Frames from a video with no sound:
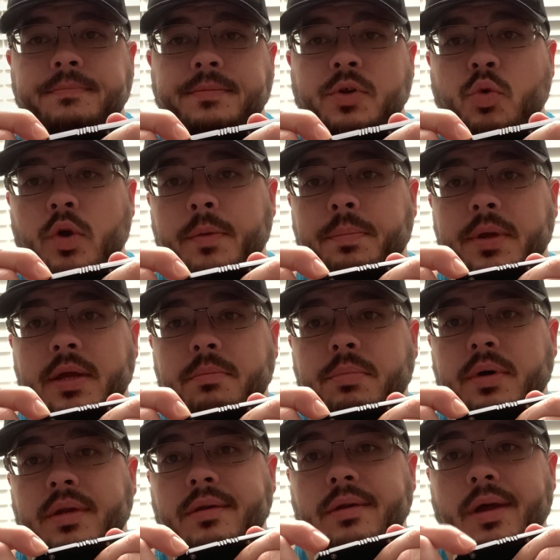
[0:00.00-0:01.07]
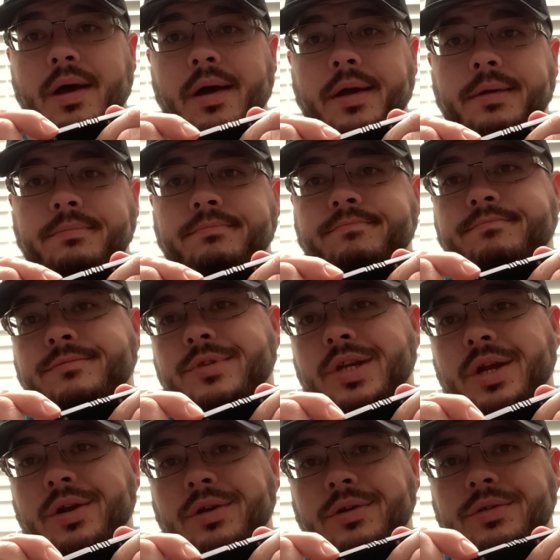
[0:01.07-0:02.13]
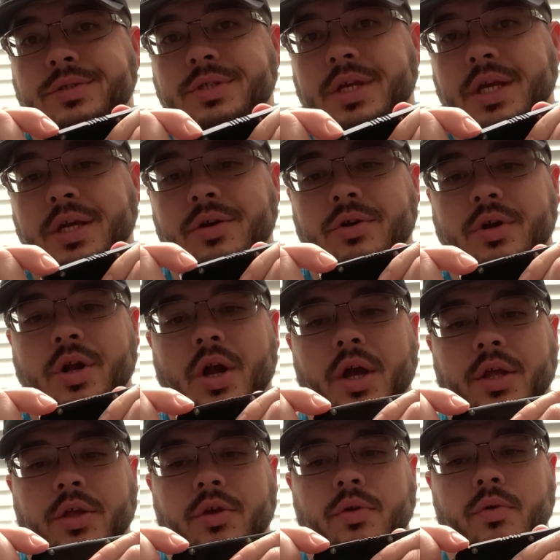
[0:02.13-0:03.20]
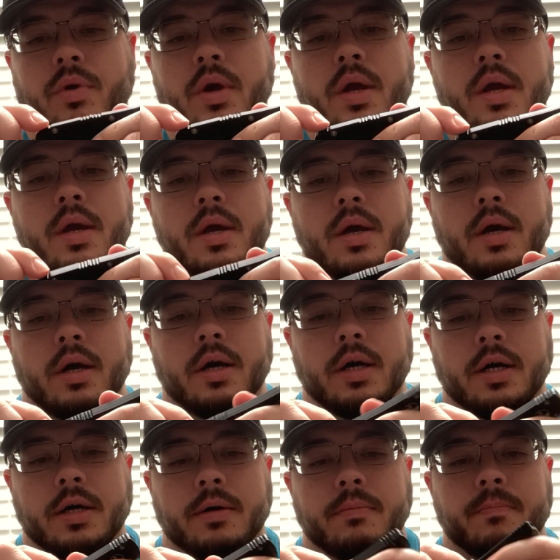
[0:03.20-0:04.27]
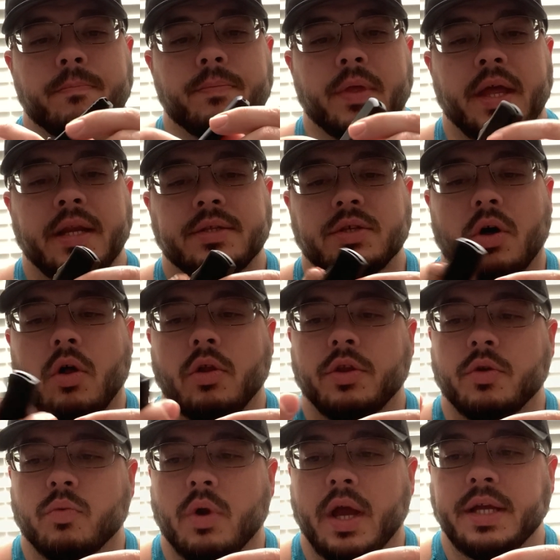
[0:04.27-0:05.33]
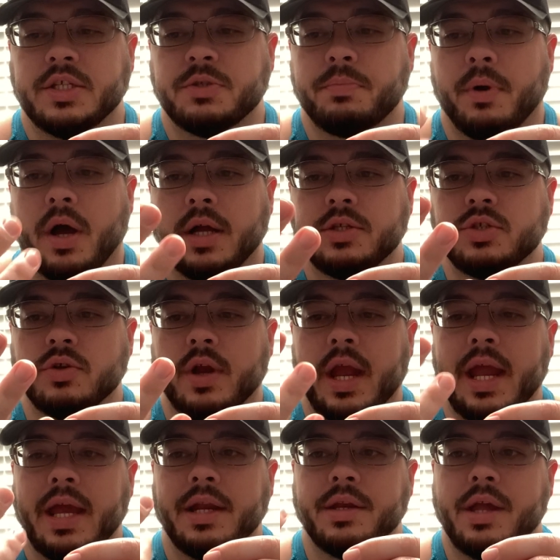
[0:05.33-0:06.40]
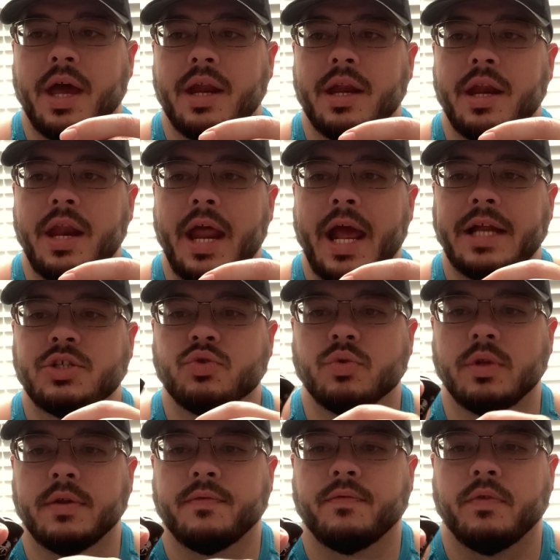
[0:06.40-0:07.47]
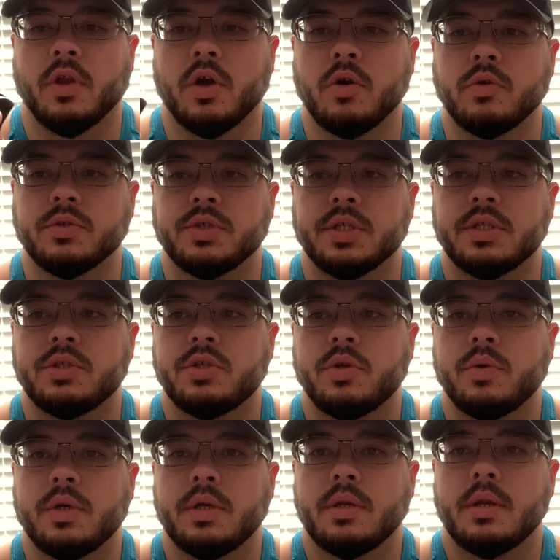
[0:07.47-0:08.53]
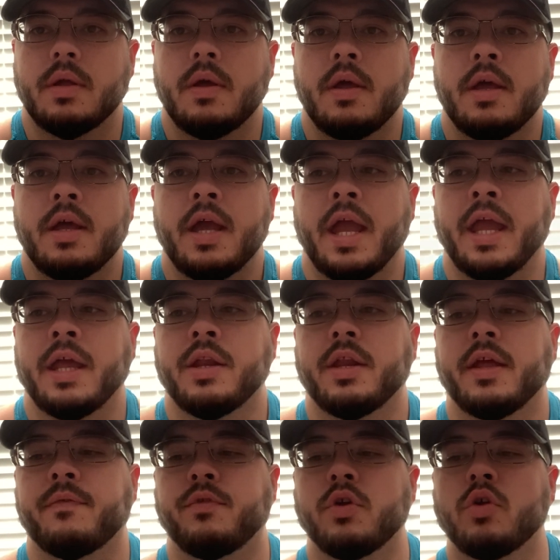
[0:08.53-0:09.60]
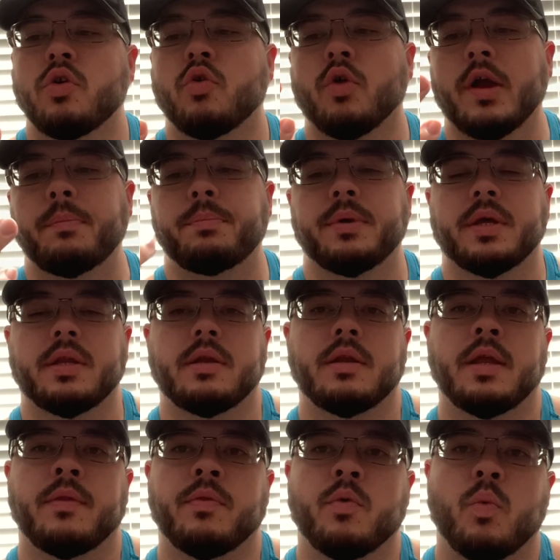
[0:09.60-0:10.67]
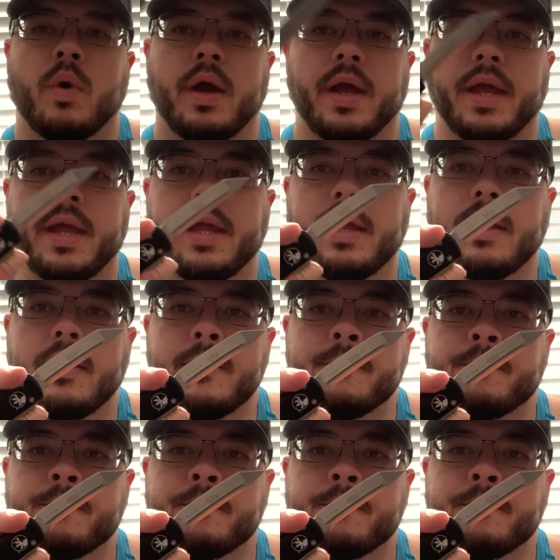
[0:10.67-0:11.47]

grippy but not tear your skin or cut you. And it's all in the right spots. Your hand kind of naturally flows into it. And if you grip it in the way